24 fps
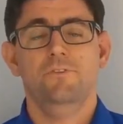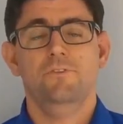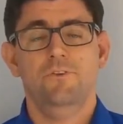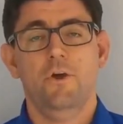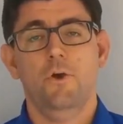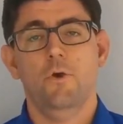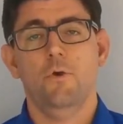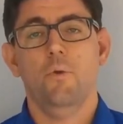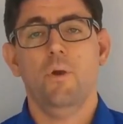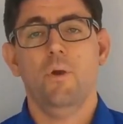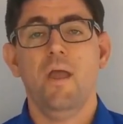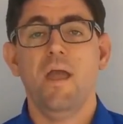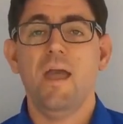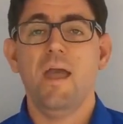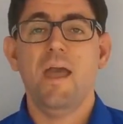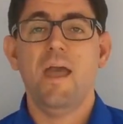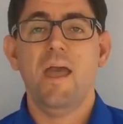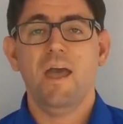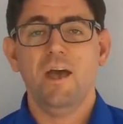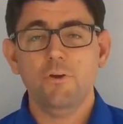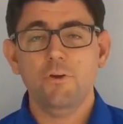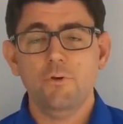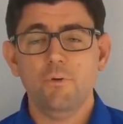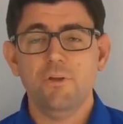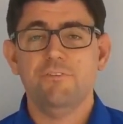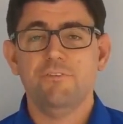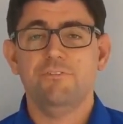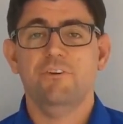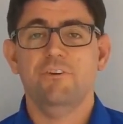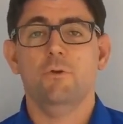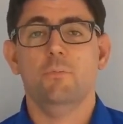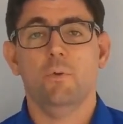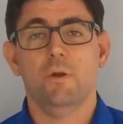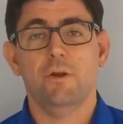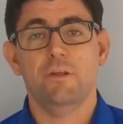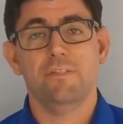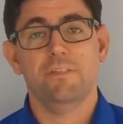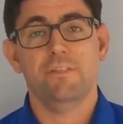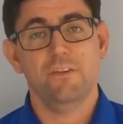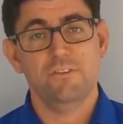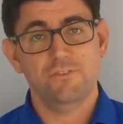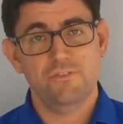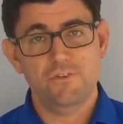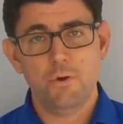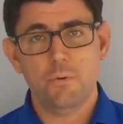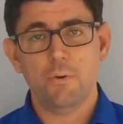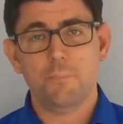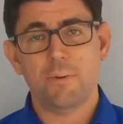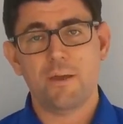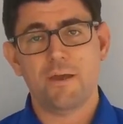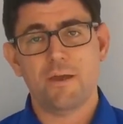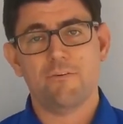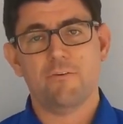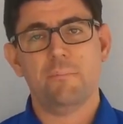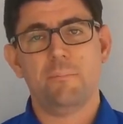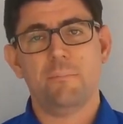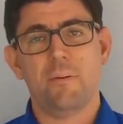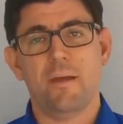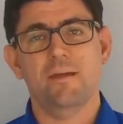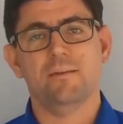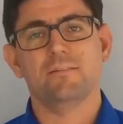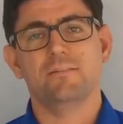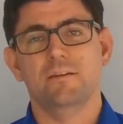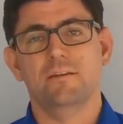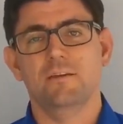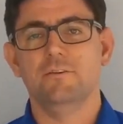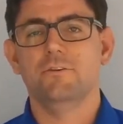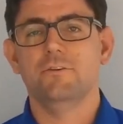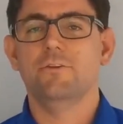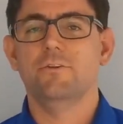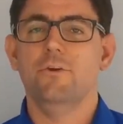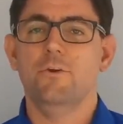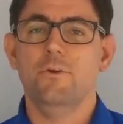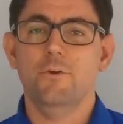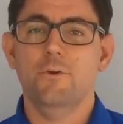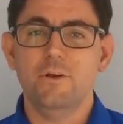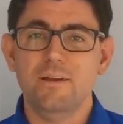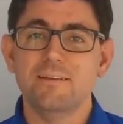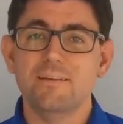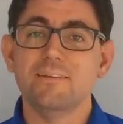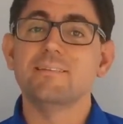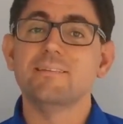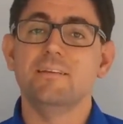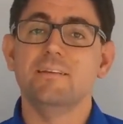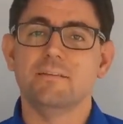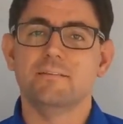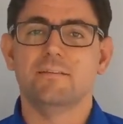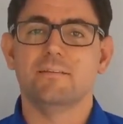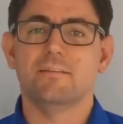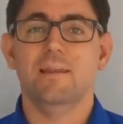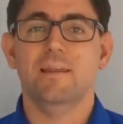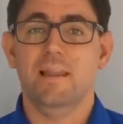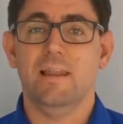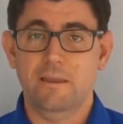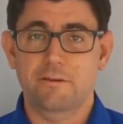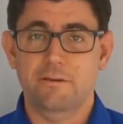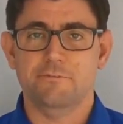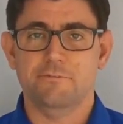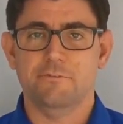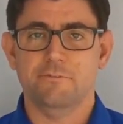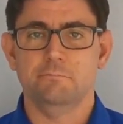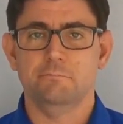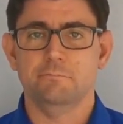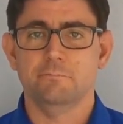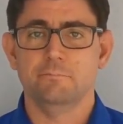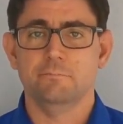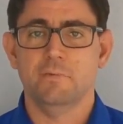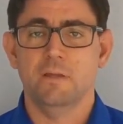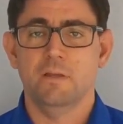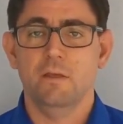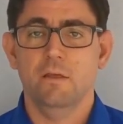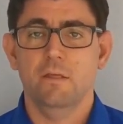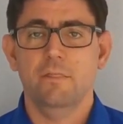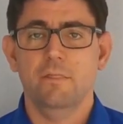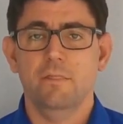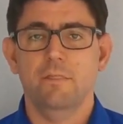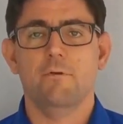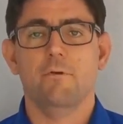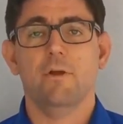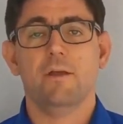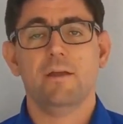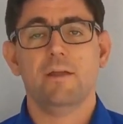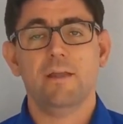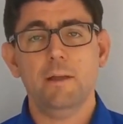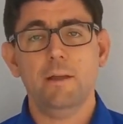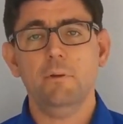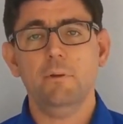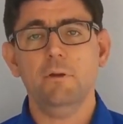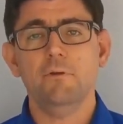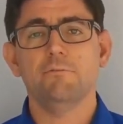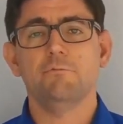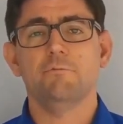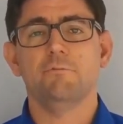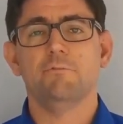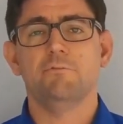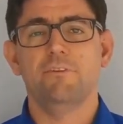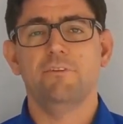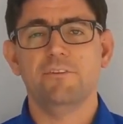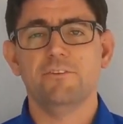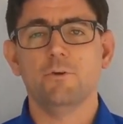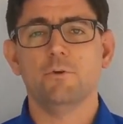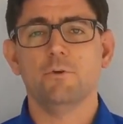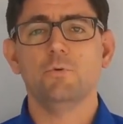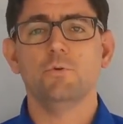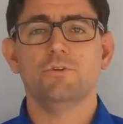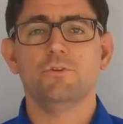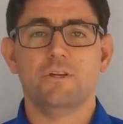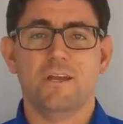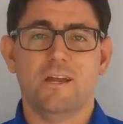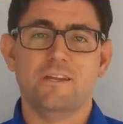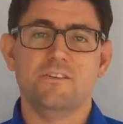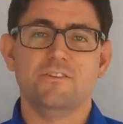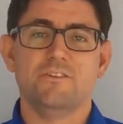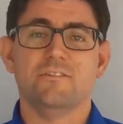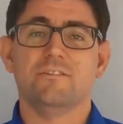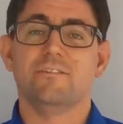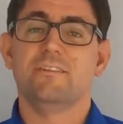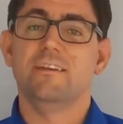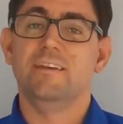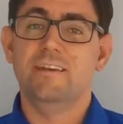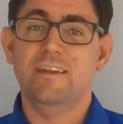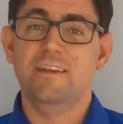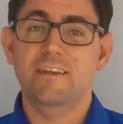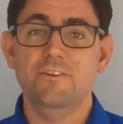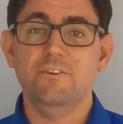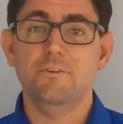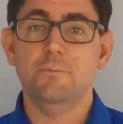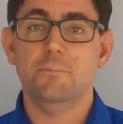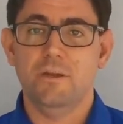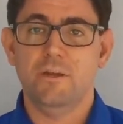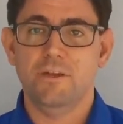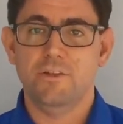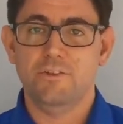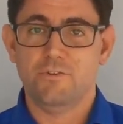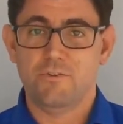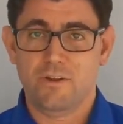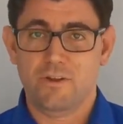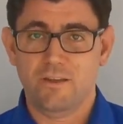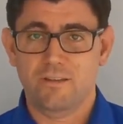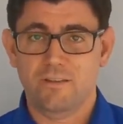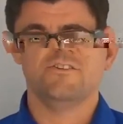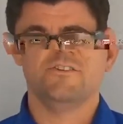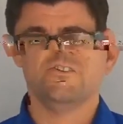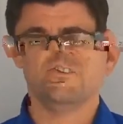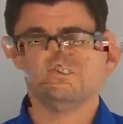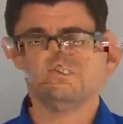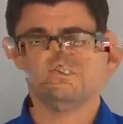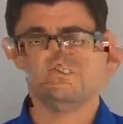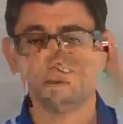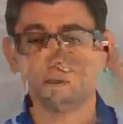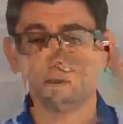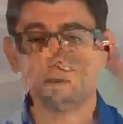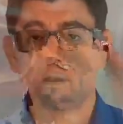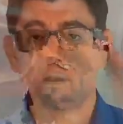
So, how do we fit one of these newer battery packs into the earliest Nissan Leaf? There are a couple of physical changes that need to be addressed.